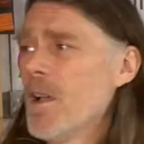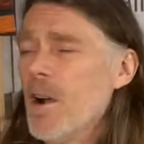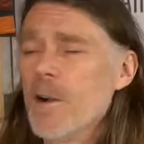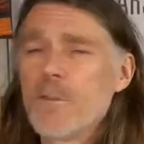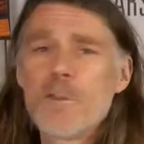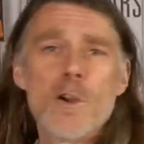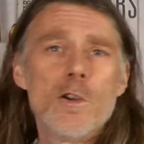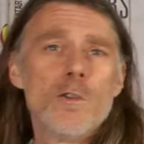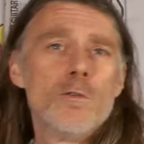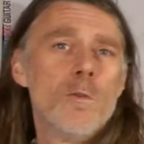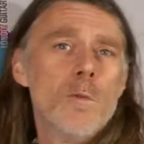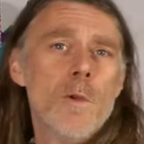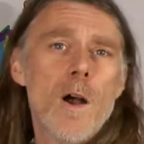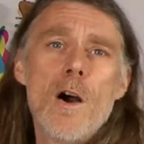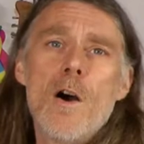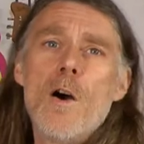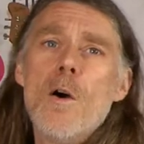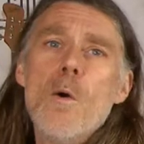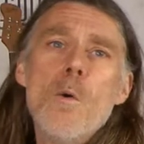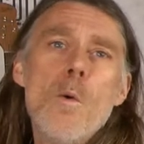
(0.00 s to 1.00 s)
I've got a
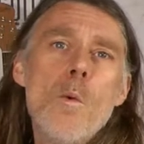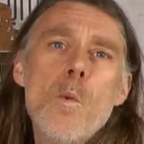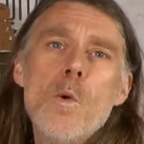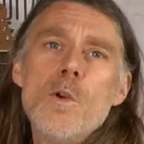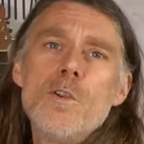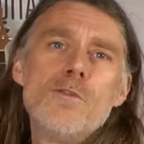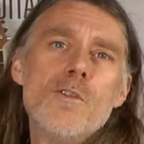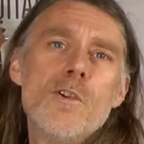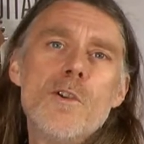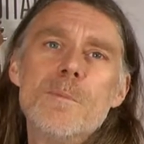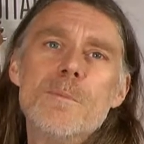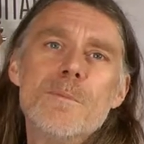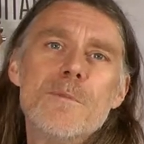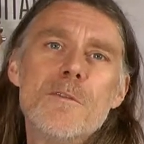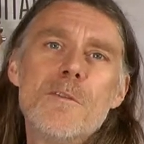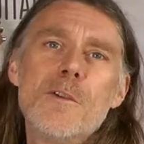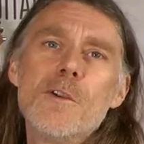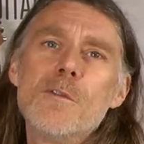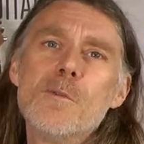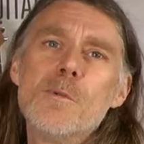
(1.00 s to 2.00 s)
whole wood room
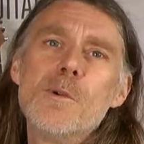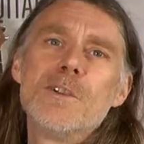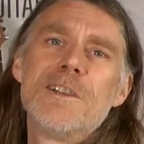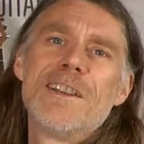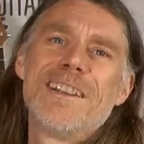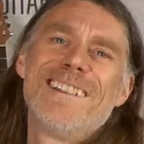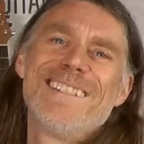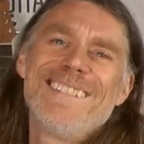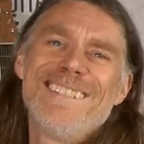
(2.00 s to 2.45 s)
full of wood.